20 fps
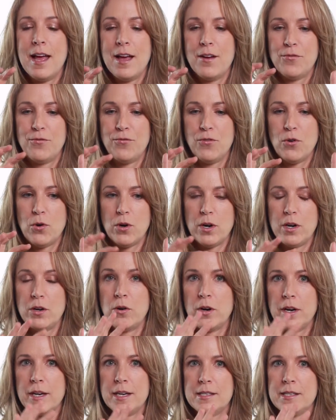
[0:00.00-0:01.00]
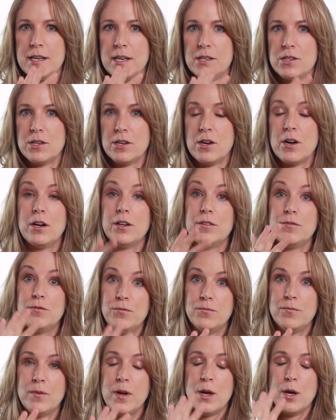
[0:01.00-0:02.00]
for an organization called
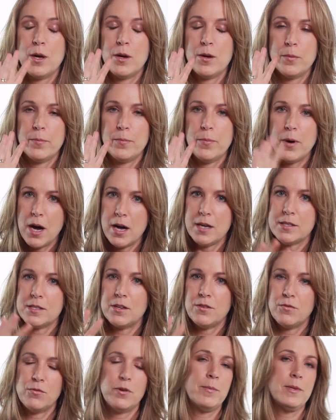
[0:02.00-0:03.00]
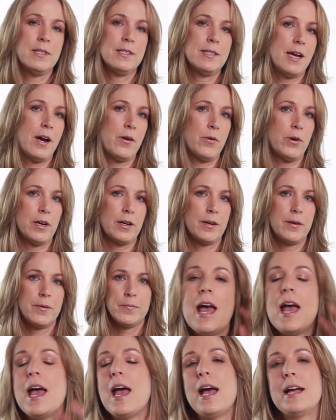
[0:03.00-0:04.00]
Positive Women's Network.
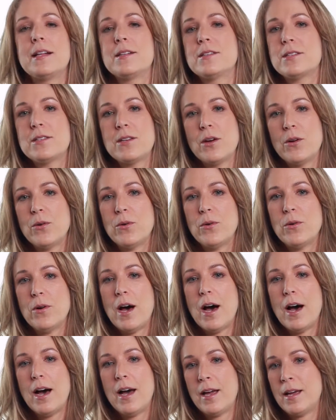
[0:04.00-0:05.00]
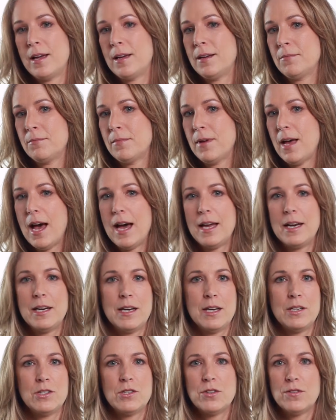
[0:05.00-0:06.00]
And so I had an
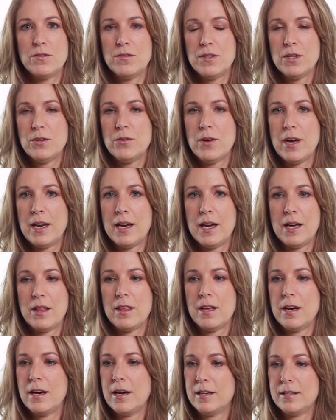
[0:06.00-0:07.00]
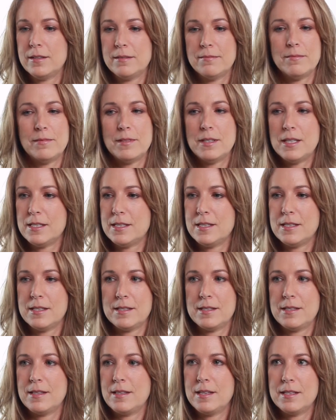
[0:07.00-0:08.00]
interview and I thought, this
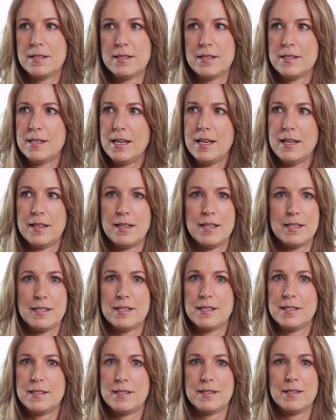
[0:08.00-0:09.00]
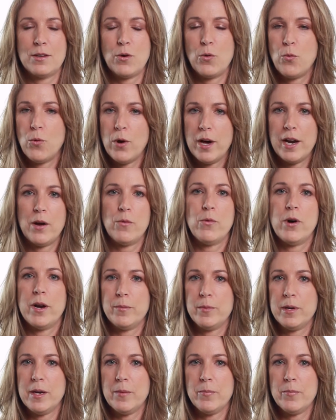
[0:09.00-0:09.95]
is, this is it. This is what I want to be